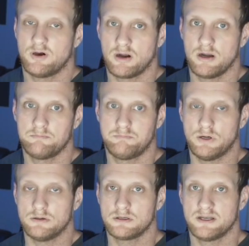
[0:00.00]
are a
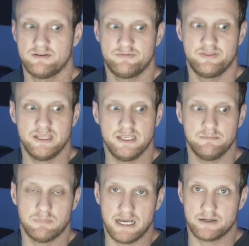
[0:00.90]
bulk of the
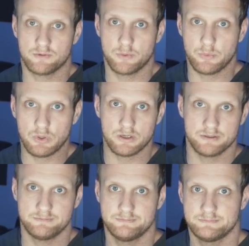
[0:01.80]
miner reward.